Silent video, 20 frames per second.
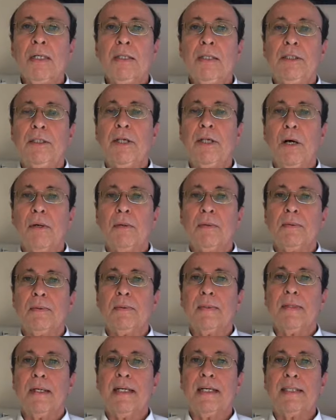So
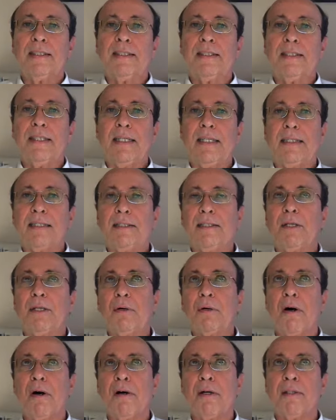it's the
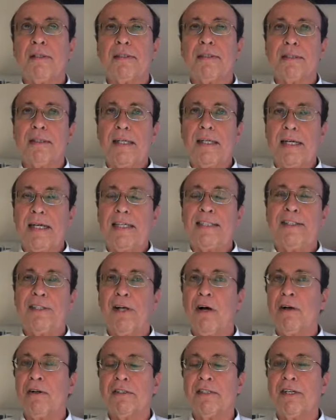so-called "it's
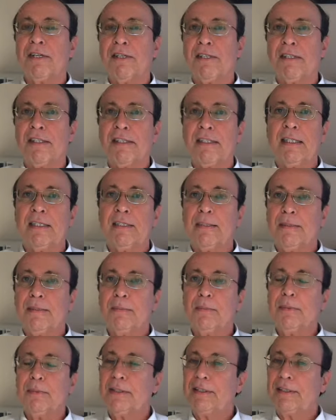all good,"
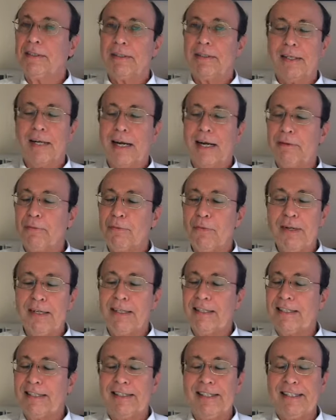which I
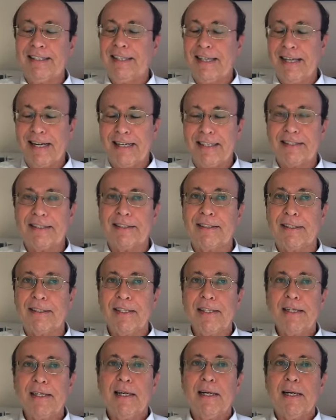really detest,
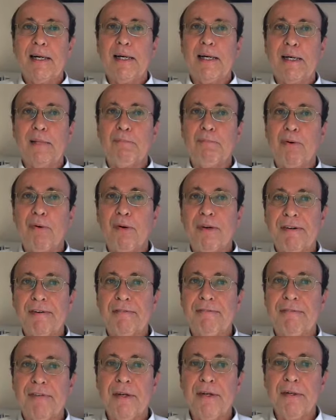point
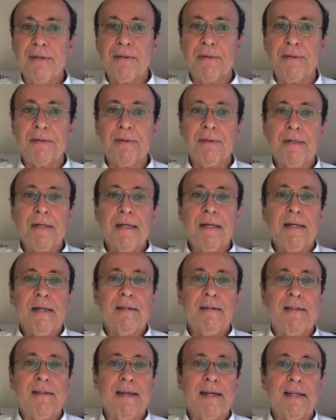of view
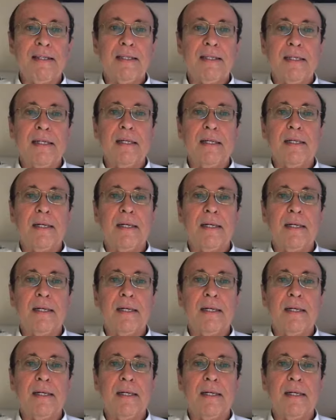that